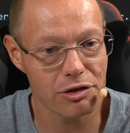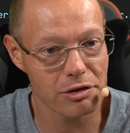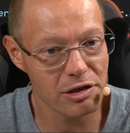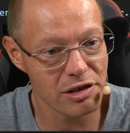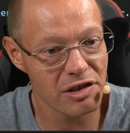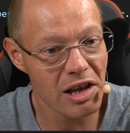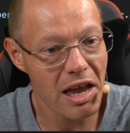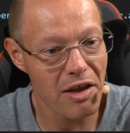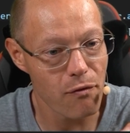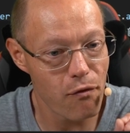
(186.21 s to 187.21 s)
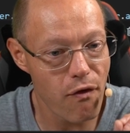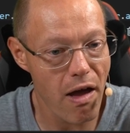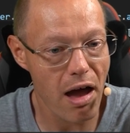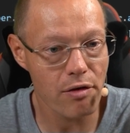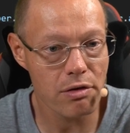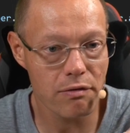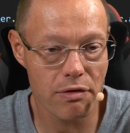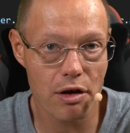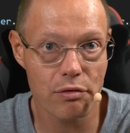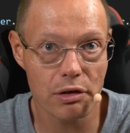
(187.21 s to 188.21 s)
So this is very,
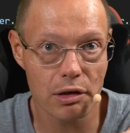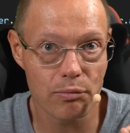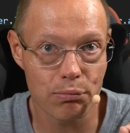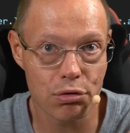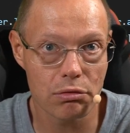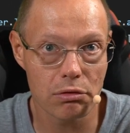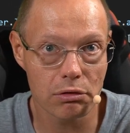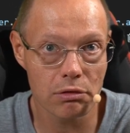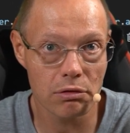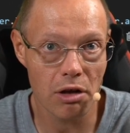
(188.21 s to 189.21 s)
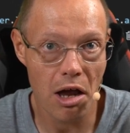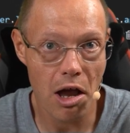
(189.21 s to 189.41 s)
very important.